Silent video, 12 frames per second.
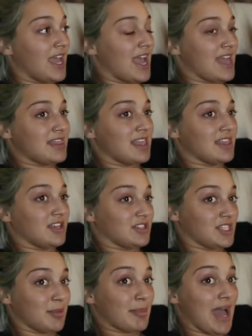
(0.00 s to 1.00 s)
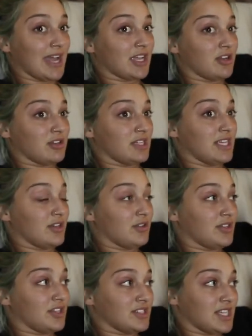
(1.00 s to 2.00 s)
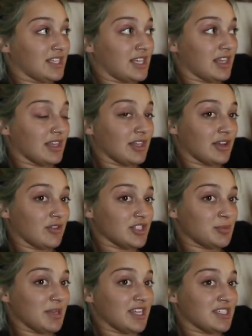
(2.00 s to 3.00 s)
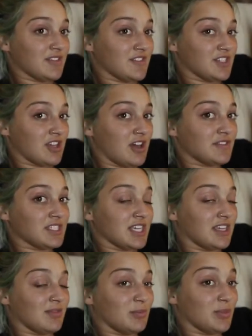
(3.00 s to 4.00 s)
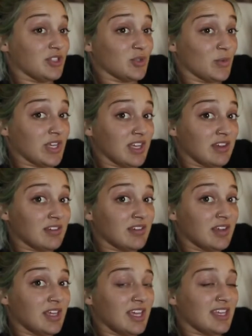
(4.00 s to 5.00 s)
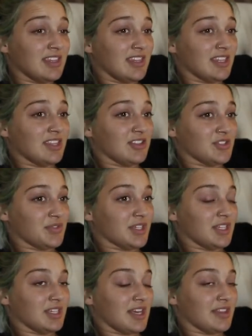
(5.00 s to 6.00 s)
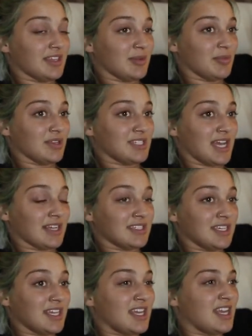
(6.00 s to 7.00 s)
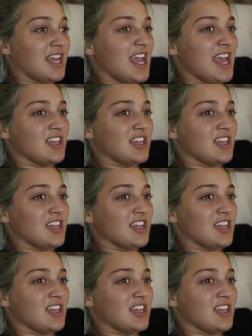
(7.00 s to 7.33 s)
and then there's the back of your heel. There's like that little space of soft skin between that there's really nothing protecting it.